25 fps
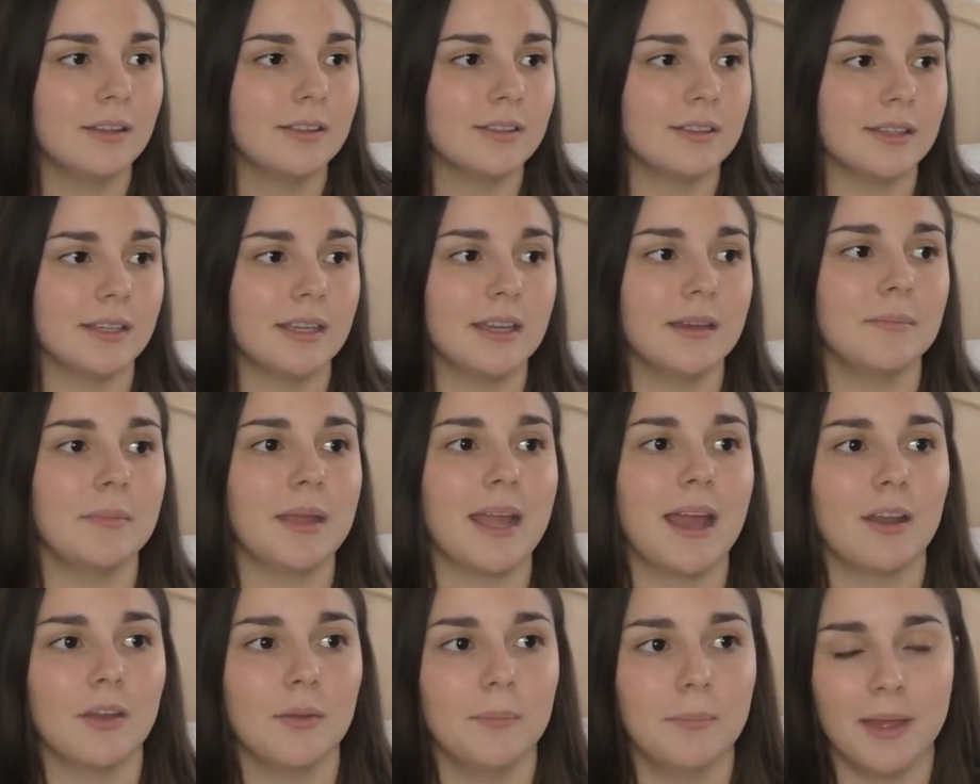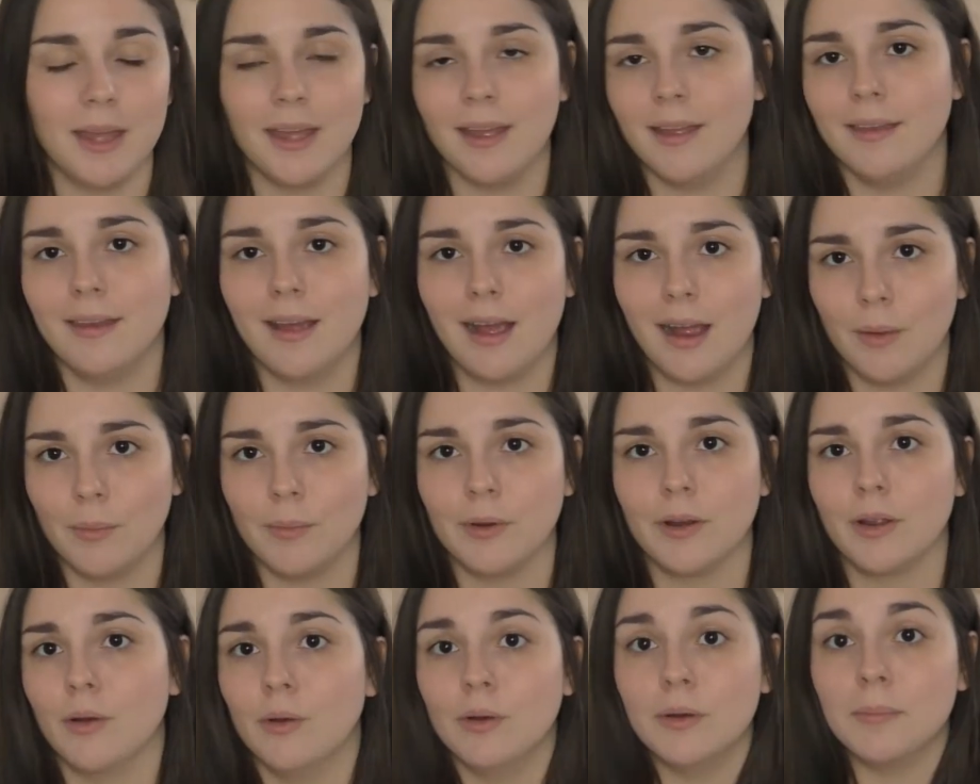to get me out of bed. I
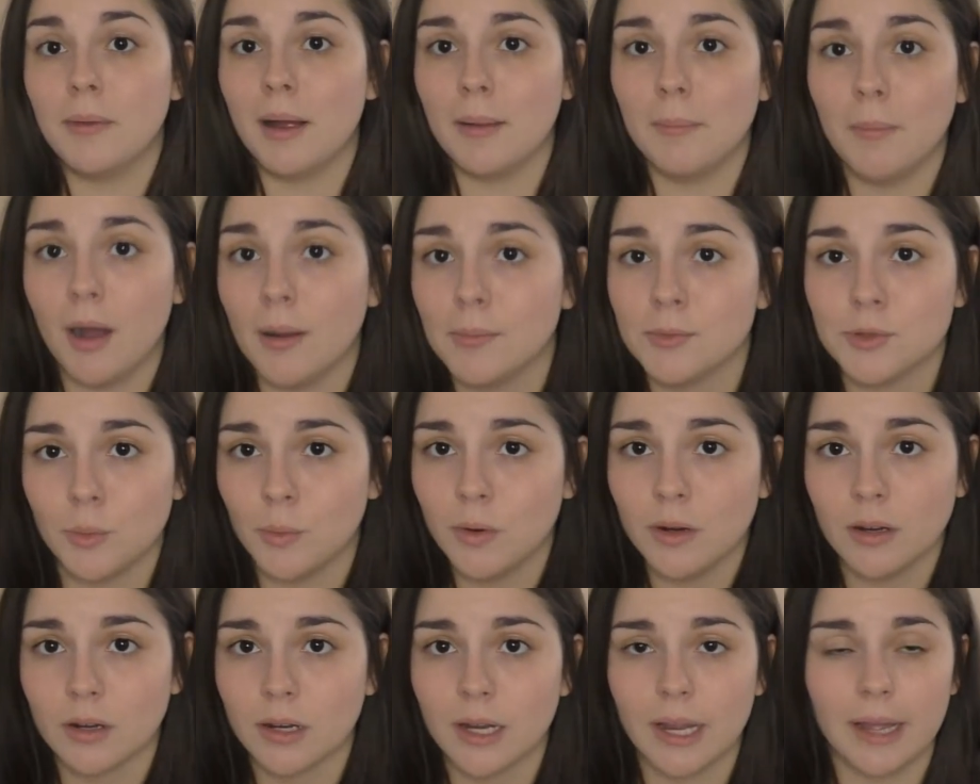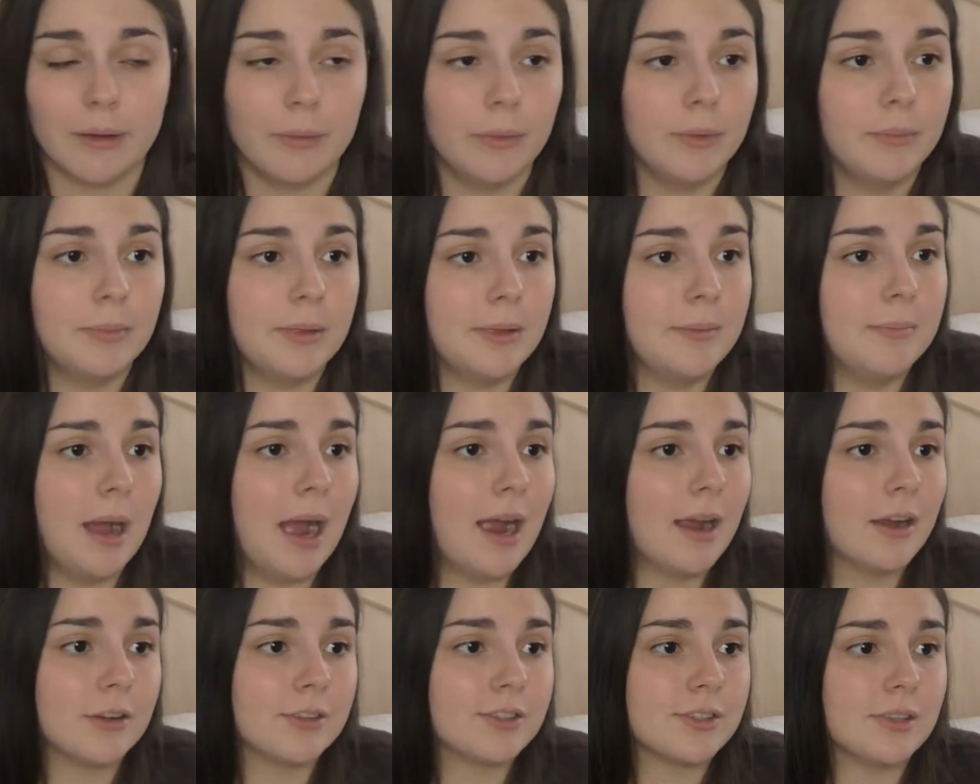would go to my mom's work. I would be
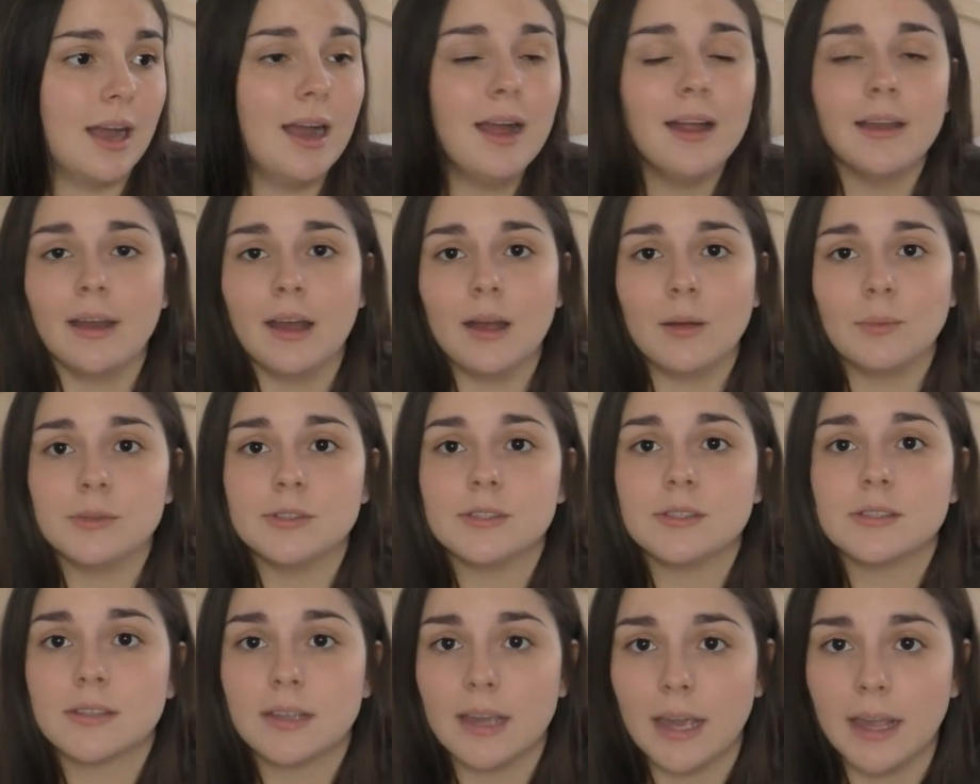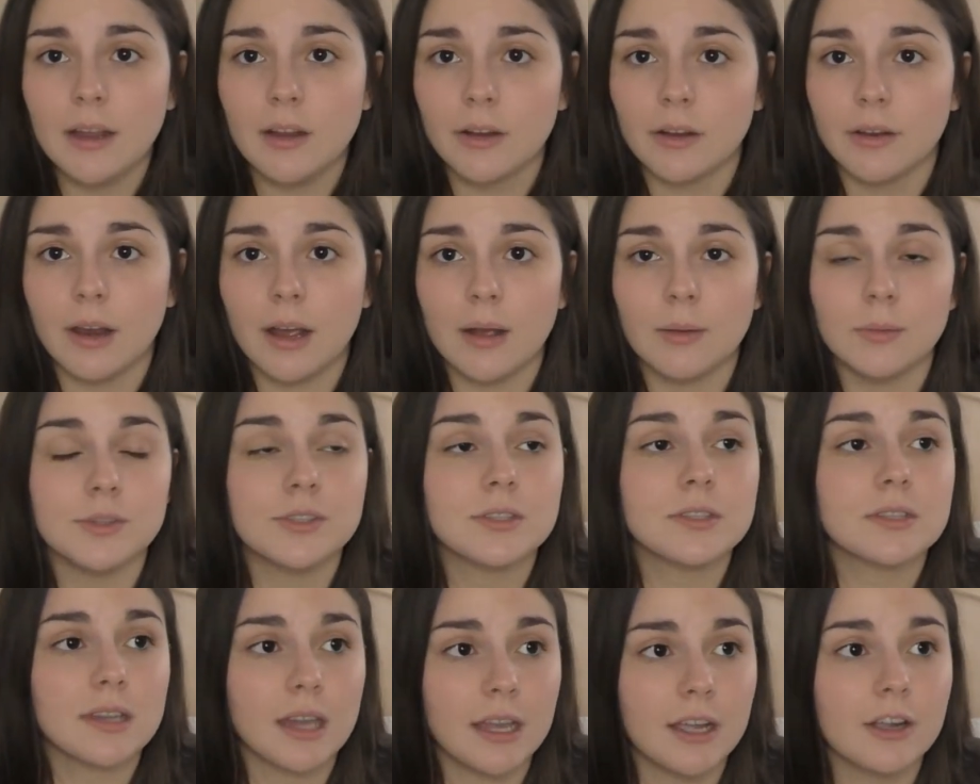by her side. I was scared
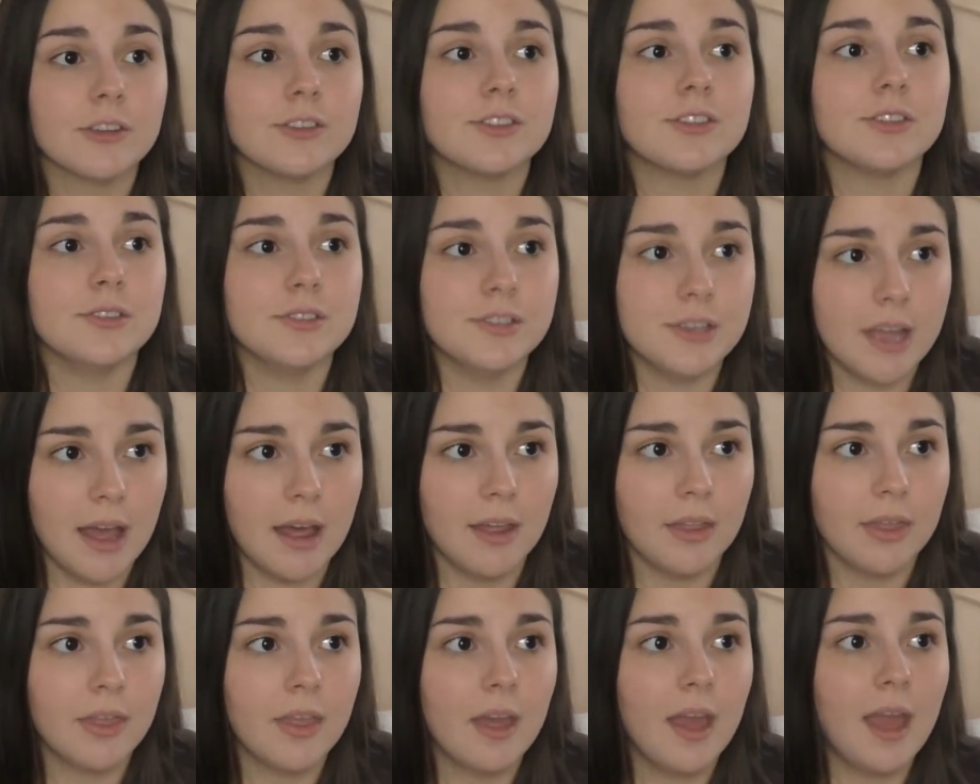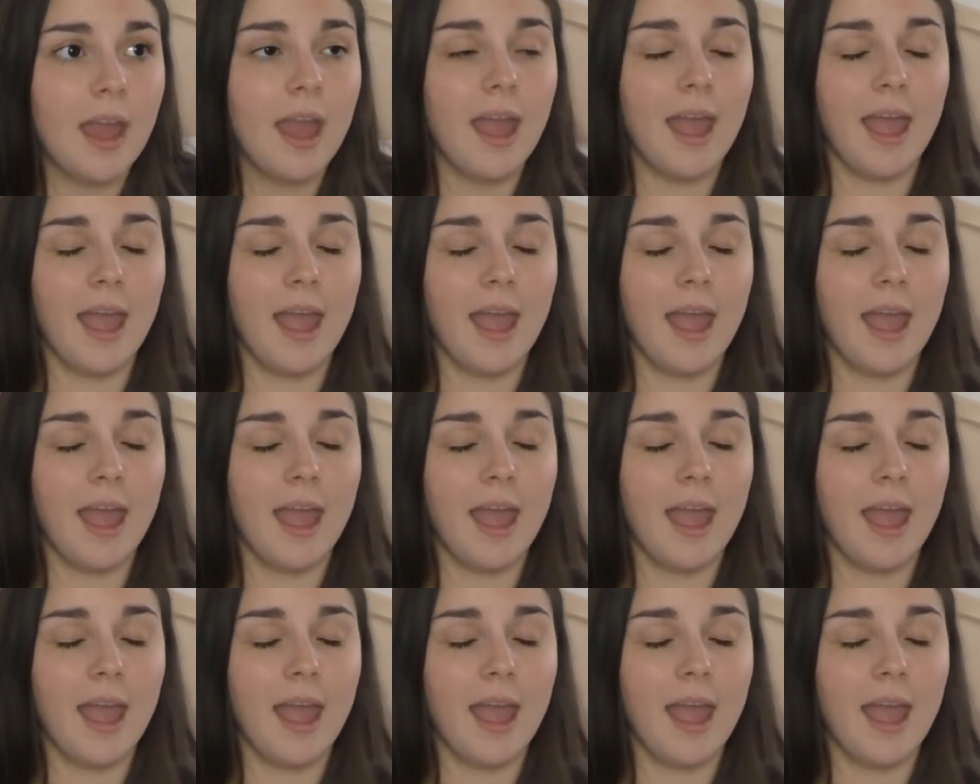to death.